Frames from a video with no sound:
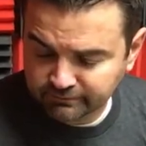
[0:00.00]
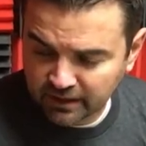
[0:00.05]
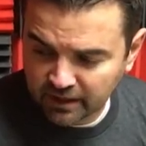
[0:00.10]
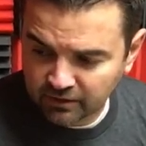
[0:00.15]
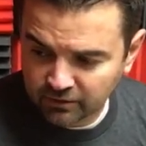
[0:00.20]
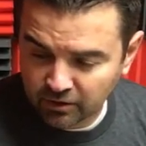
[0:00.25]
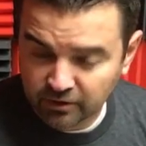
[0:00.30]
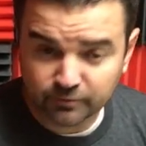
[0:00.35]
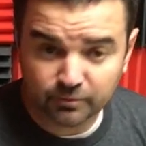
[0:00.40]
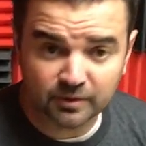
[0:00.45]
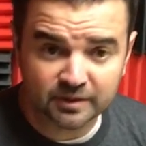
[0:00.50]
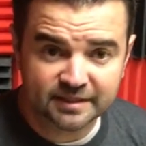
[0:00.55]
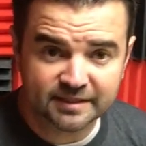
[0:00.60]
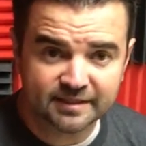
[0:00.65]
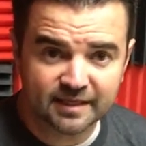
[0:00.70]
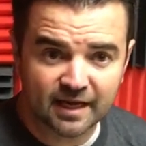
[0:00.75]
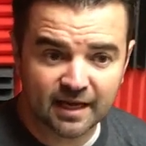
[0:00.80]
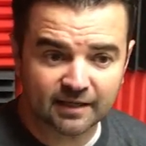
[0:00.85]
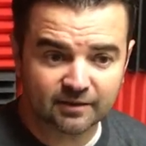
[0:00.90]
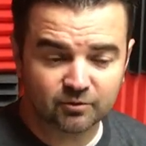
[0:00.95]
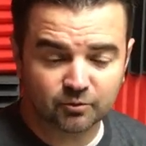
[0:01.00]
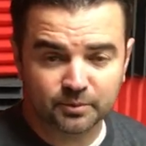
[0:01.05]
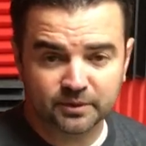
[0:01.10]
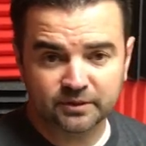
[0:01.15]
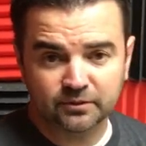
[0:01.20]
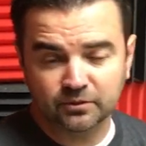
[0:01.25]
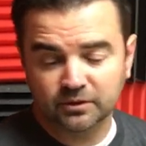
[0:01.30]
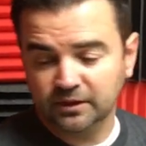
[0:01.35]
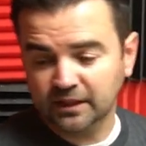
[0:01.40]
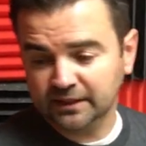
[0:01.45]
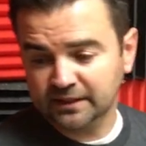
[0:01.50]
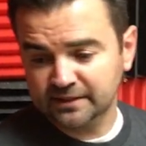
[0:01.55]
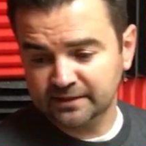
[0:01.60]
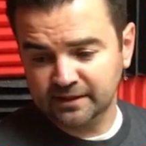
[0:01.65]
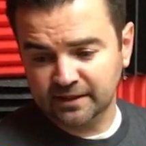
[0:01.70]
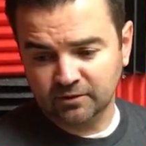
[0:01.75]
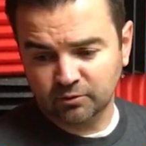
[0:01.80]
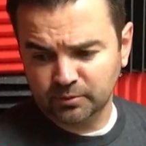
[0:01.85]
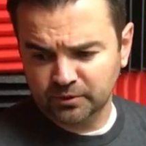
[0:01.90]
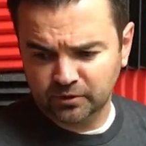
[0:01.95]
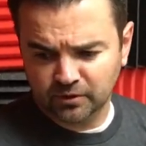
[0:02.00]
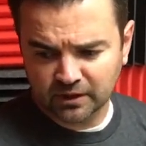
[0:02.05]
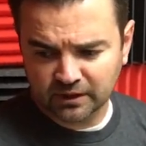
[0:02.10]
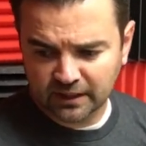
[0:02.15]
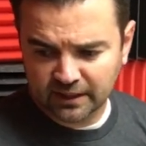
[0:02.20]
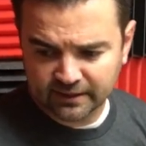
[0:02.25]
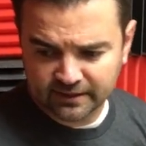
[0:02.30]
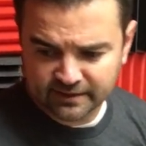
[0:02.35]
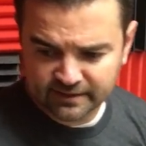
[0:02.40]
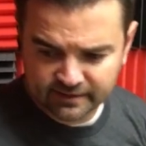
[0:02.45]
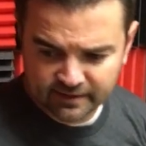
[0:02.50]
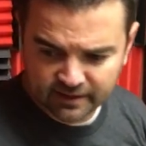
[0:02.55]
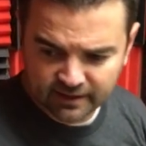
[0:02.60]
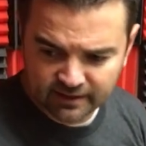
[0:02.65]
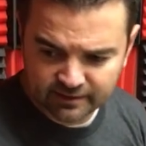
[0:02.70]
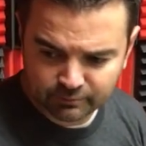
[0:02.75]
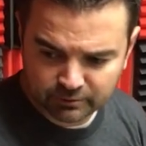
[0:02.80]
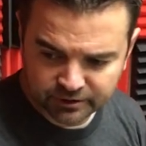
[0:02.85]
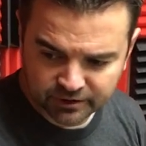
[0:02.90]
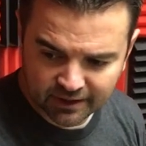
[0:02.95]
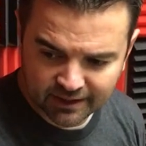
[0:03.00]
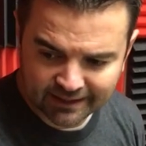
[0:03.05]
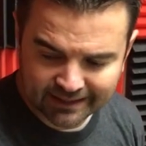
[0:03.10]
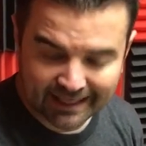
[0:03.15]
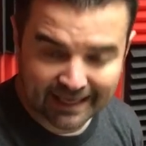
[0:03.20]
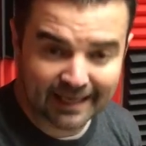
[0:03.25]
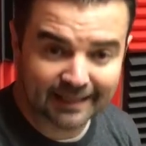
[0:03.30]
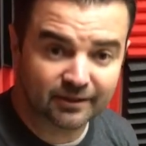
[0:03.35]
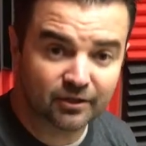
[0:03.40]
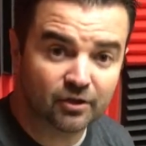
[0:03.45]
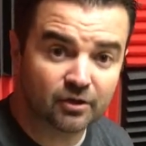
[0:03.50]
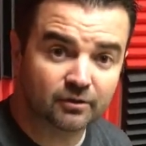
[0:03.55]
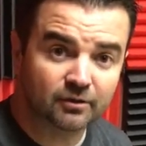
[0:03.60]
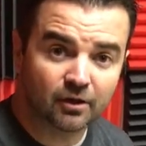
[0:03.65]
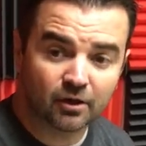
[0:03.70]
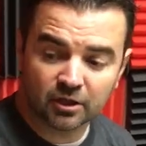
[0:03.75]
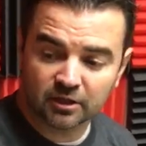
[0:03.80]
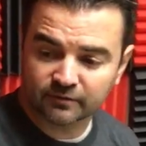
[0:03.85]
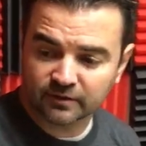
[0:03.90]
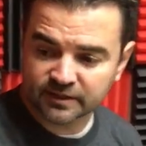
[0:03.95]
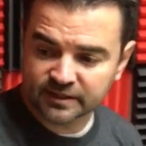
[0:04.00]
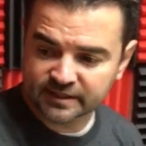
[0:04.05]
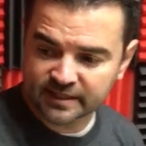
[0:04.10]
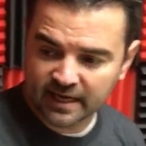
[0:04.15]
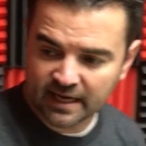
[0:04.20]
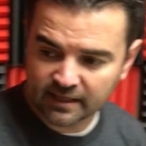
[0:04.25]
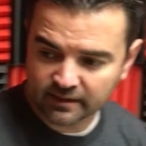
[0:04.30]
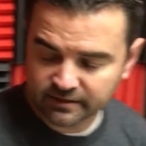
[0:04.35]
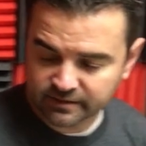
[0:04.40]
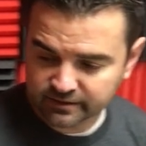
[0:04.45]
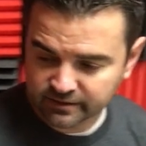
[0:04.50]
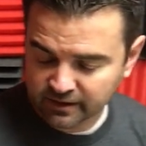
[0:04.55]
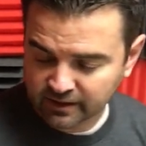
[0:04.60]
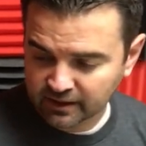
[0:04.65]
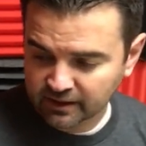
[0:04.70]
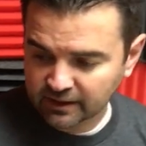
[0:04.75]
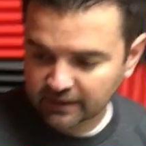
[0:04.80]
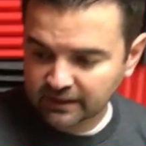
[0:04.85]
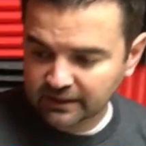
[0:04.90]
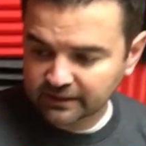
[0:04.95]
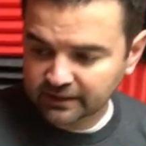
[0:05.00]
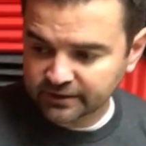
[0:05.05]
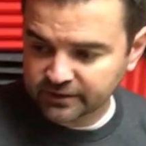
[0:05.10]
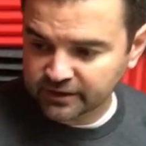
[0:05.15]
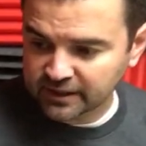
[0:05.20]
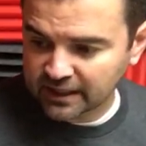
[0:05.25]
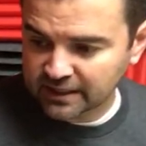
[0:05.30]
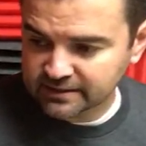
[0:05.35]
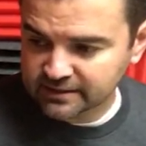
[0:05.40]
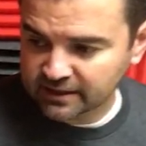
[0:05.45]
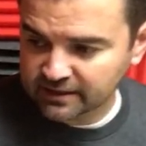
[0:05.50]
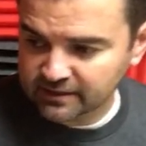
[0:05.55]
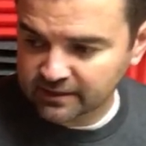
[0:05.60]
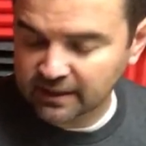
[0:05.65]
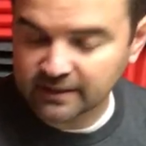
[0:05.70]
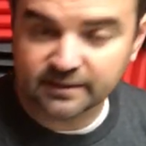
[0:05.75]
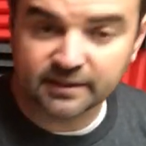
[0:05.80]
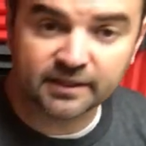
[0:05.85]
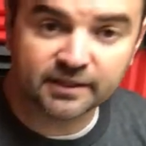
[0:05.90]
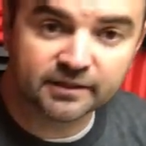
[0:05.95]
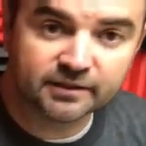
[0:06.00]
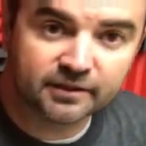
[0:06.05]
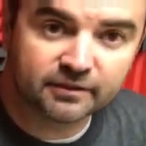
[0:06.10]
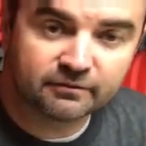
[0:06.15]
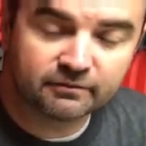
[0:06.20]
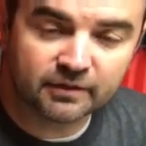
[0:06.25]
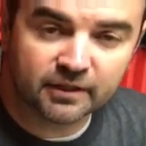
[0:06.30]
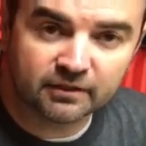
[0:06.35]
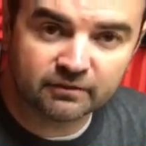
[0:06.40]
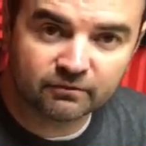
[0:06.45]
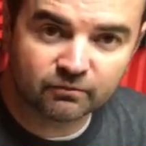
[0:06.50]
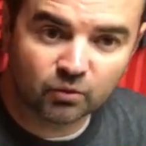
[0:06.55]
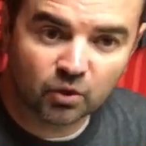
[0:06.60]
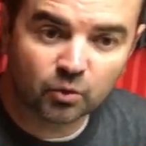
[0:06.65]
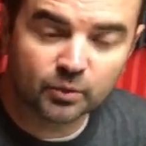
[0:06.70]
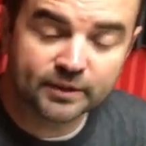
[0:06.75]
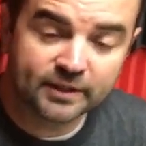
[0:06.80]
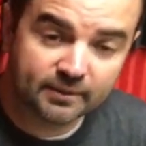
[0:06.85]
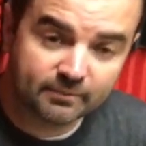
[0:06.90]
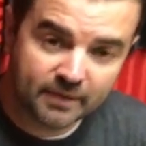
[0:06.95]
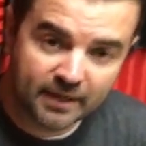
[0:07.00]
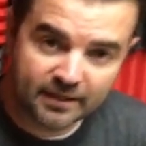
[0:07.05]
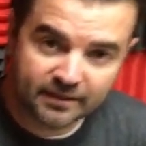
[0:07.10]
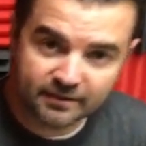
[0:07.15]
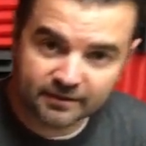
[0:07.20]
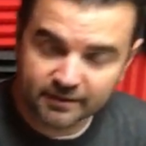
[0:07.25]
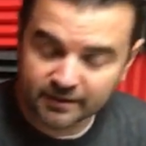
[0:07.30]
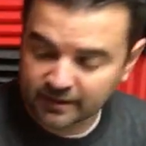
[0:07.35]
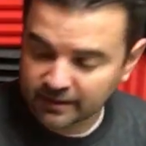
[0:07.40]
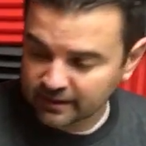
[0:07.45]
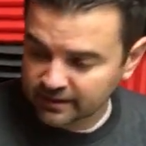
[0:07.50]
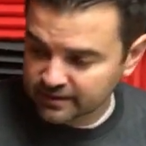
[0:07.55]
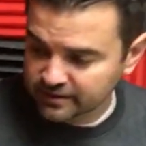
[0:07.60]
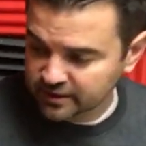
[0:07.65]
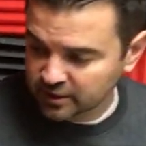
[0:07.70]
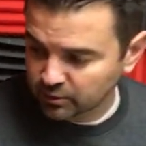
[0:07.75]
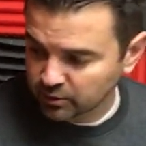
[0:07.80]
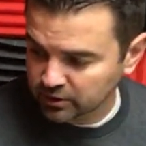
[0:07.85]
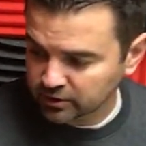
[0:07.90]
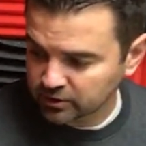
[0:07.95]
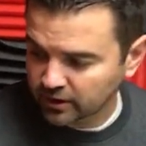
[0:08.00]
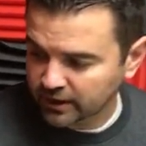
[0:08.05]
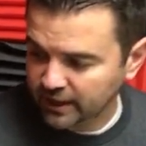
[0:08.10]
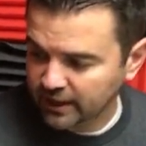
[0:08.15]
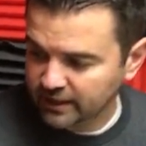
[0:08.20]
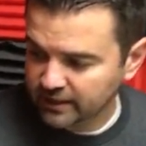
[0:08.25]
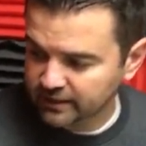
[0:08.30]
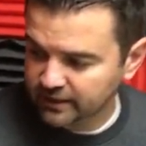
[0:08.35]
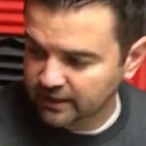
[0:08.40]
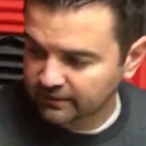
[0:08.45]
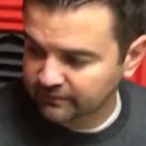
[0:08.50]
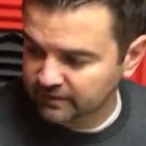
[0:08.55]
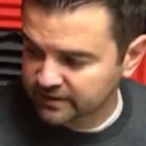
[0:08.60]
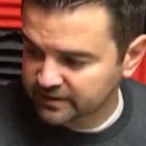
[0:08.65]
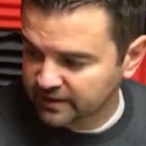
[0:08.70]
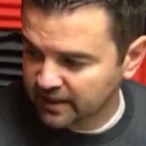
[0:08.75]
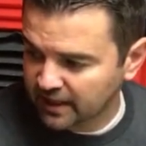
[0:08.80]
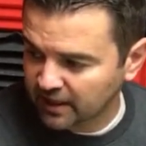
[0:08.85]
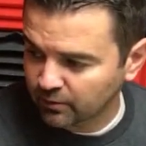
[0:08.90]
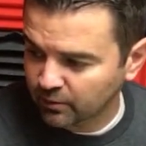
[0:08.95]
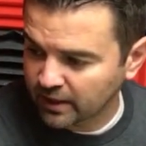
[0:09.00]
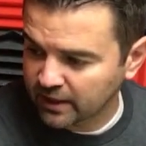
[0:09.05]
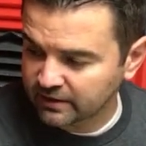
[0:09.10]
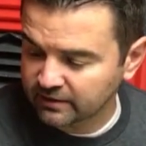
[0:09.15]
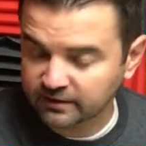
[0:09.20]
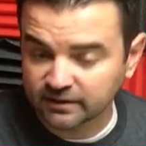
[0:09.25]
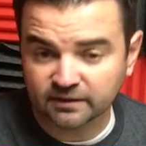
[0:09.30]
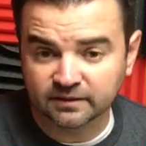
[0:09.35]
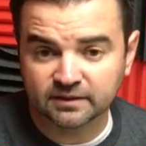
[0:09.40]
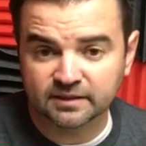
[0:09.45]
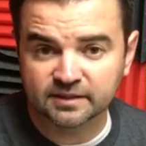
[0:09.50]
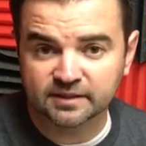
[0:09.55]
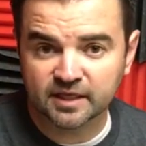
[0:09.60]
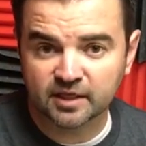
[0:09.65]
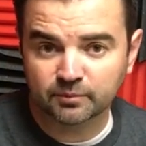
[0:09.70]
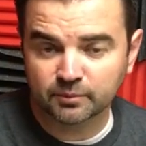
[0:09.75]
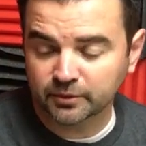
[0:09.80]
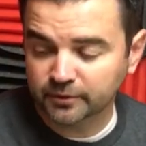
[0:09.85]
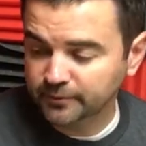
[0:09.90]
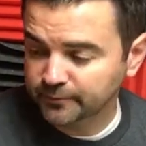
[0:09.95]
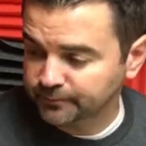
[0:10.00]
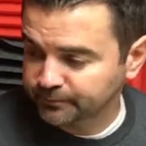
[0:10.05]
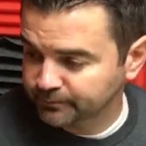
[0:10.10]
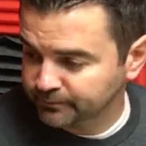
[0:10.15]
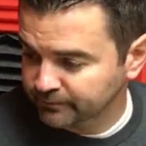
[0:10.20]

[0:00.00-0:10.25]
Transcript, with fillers: Uh, Earthwork stack, we'll be doing, like I said, we'll be doing a lot of these things. We're trying to catalog all of our stacks, let you guys get an idea of, of what we can make. So we're gonna go ahead and give this guy away in December.